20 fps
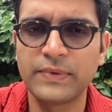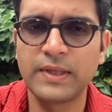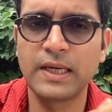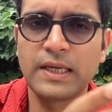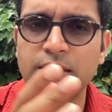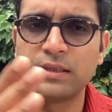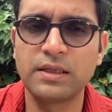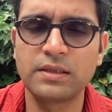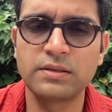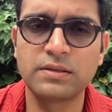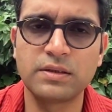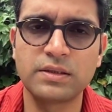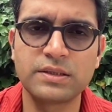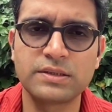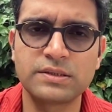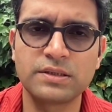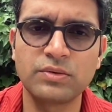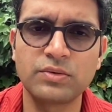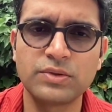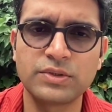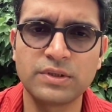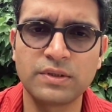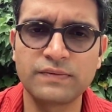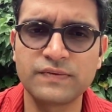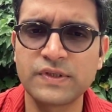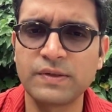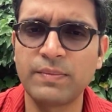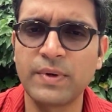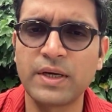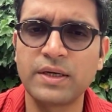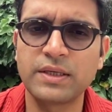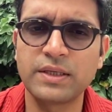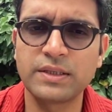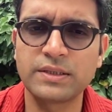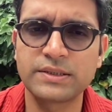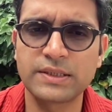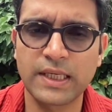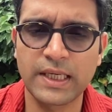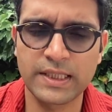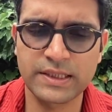and then there is the notion of
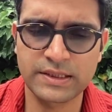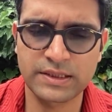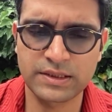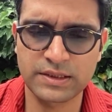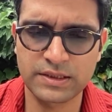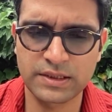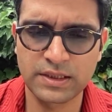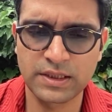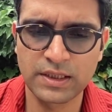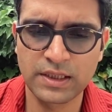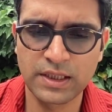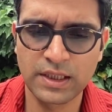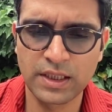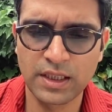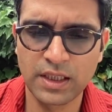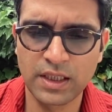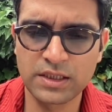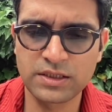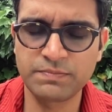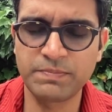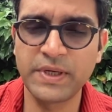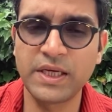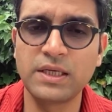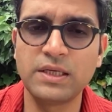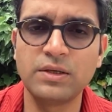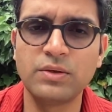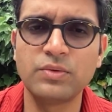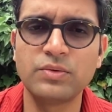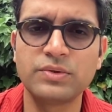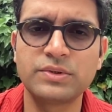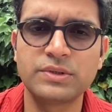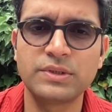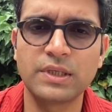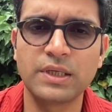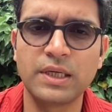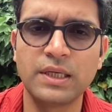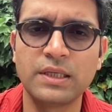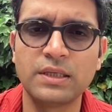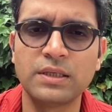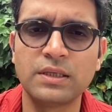semantics as it's being used
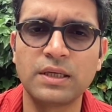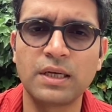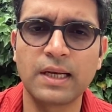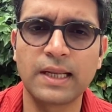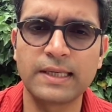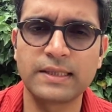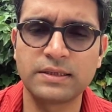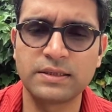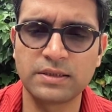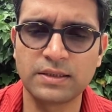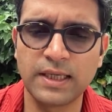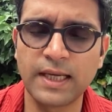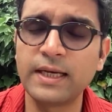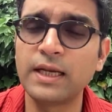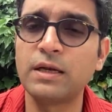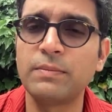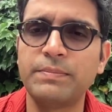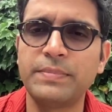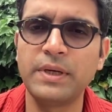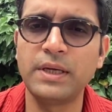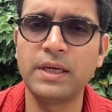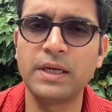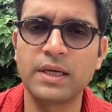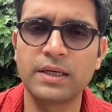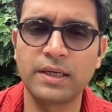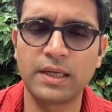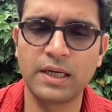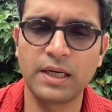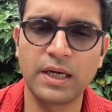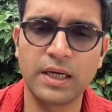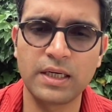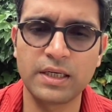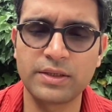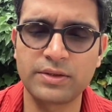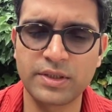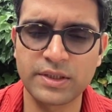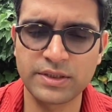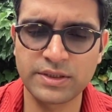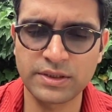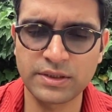in like the NLP and AI
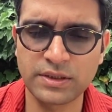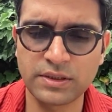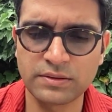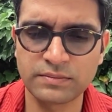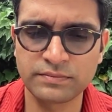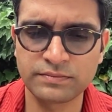literature,